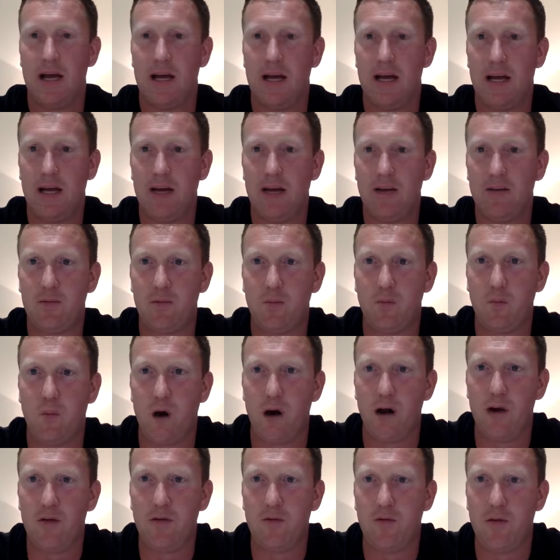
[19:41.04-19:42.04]
is
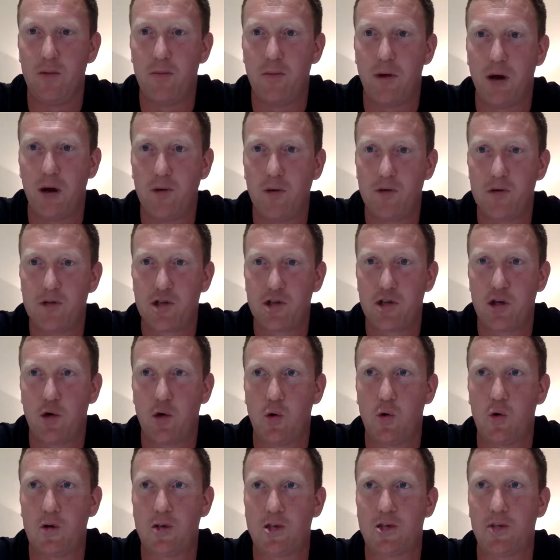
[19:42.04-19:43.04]
one of the most
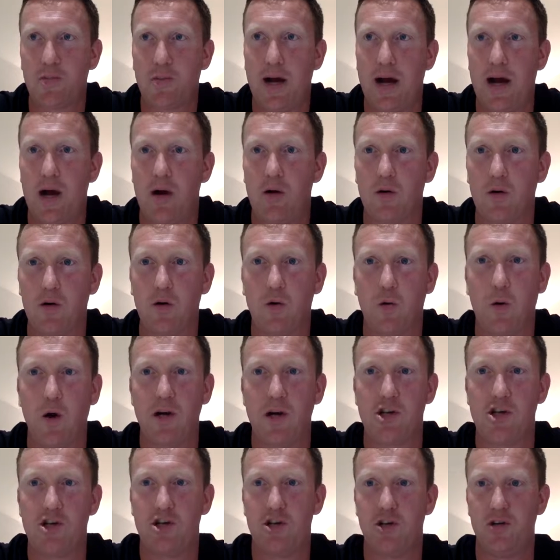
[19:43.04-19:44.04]
talked about
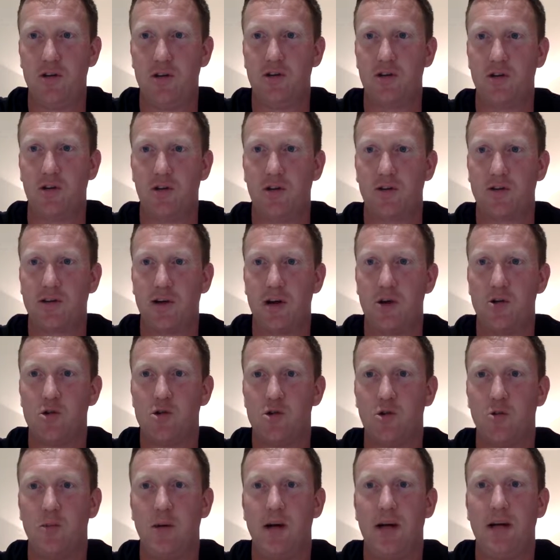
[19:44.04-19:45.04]
questions on
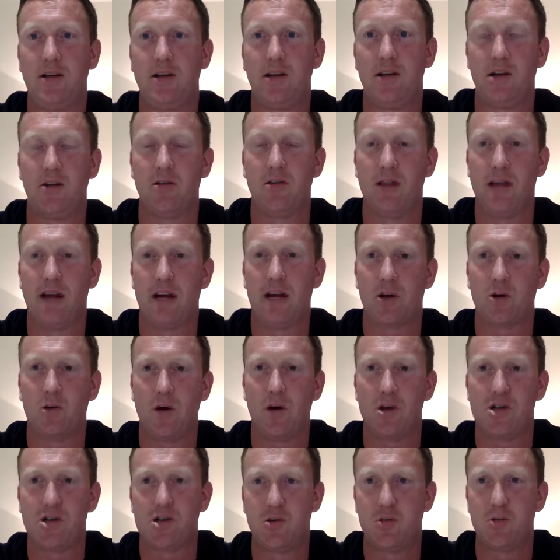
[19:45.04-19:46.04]
social media. And that
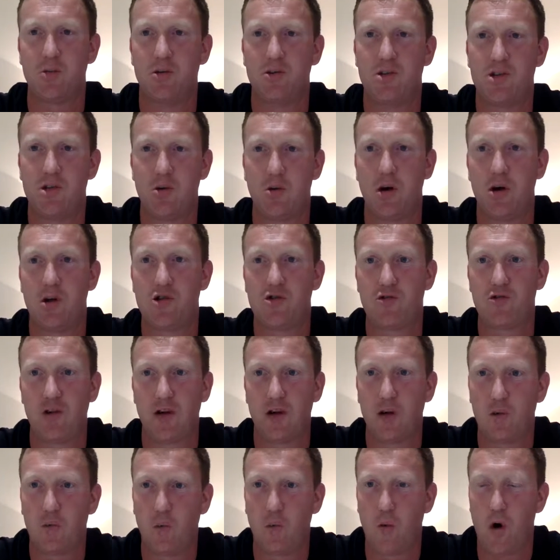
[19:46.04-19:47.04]
question was, do I
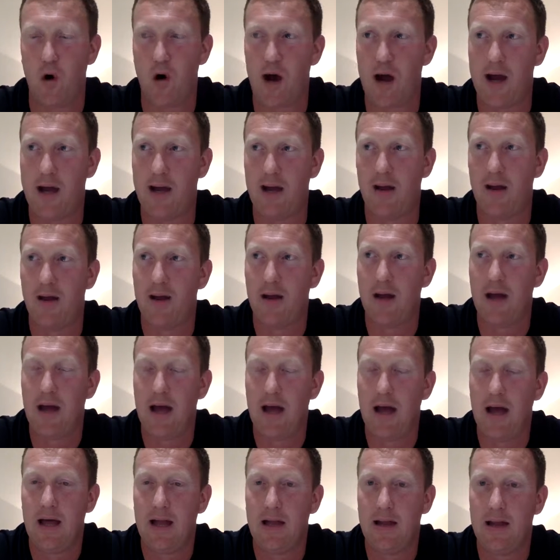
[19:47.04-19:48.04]
drink wine?
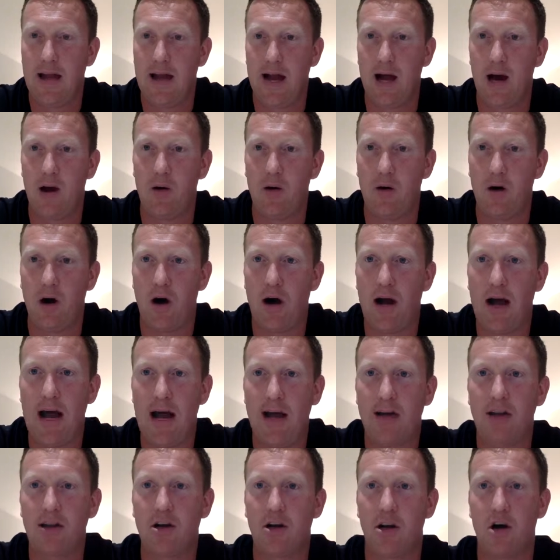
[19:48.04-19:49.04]
Now, I
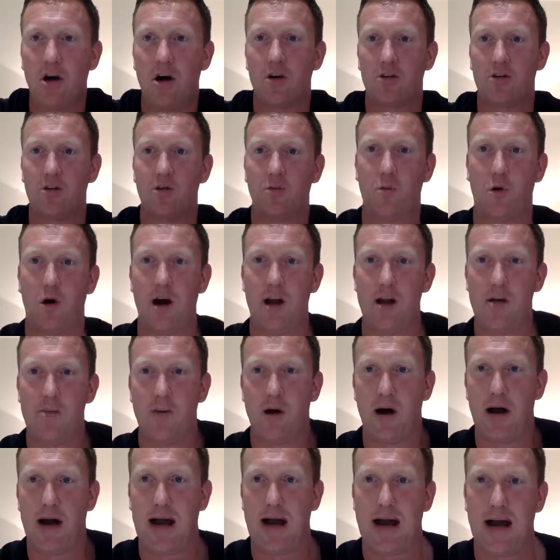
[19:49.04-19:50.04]
had a glass of wine in
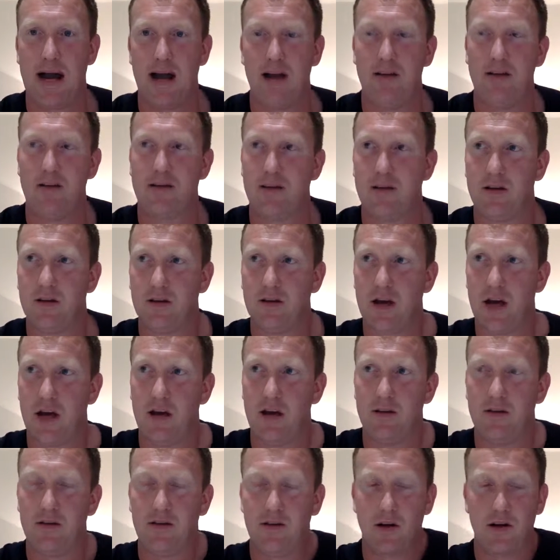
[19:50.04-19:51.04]
my hand
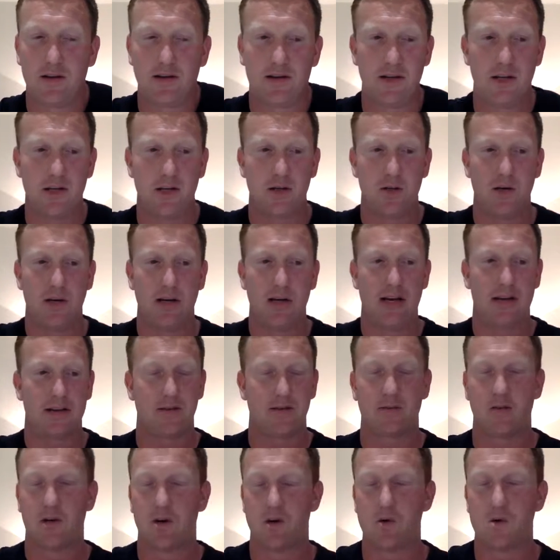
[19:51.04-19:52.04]
and I said to her, yes,
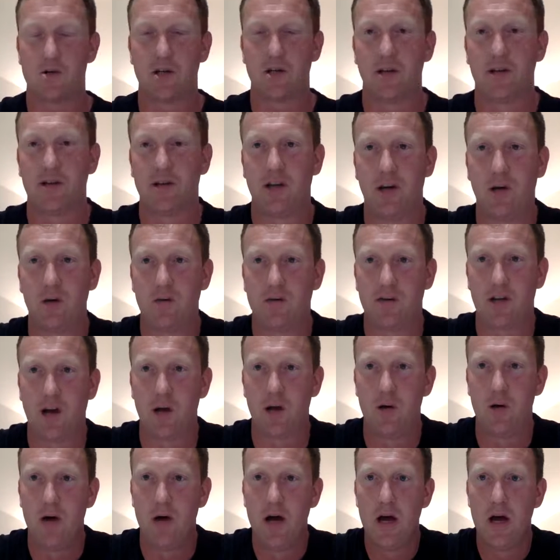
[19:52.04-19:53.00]
of course I do. So